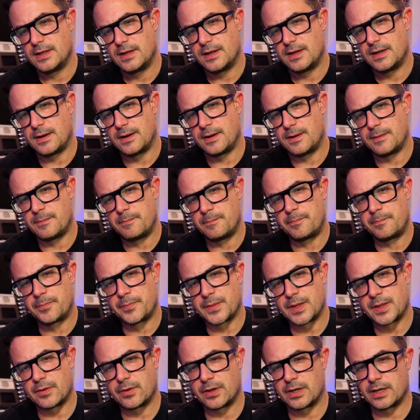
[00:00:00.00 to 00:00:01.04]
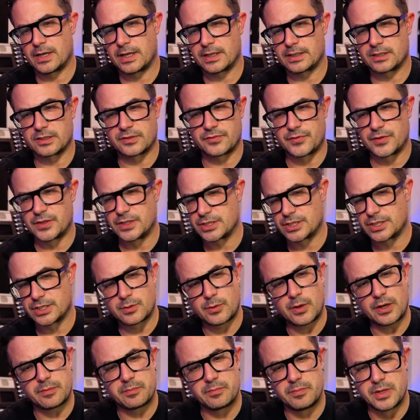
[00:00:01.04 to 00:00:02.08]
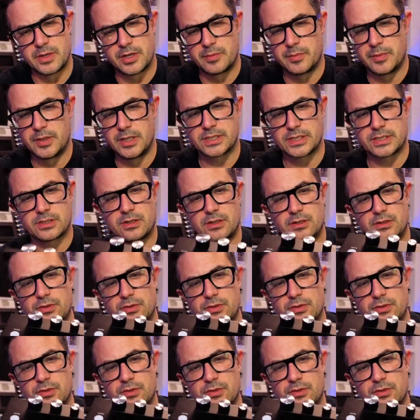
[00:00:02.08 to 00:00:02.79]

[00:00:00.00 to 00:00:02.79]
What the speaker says: I really like this finish. It's quite minimalist, the whole